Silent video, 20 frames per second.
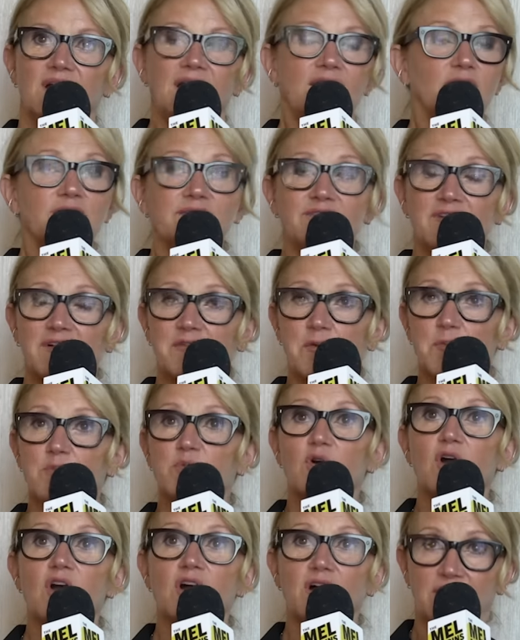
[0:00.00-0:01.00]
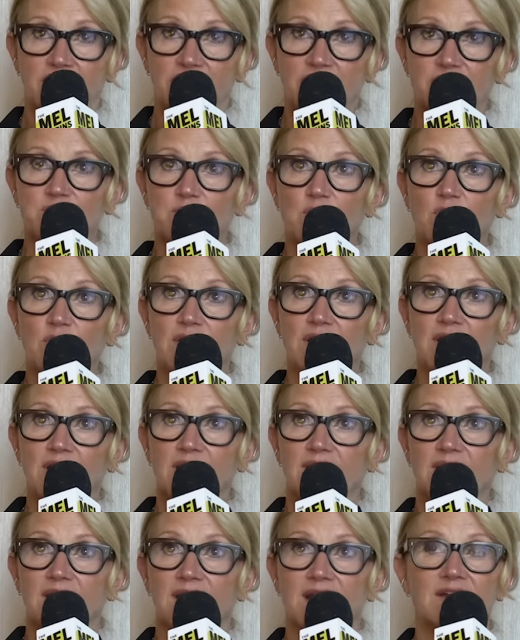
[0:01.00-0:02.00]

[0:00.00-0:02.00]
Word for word: I don't even have a bra on this morning,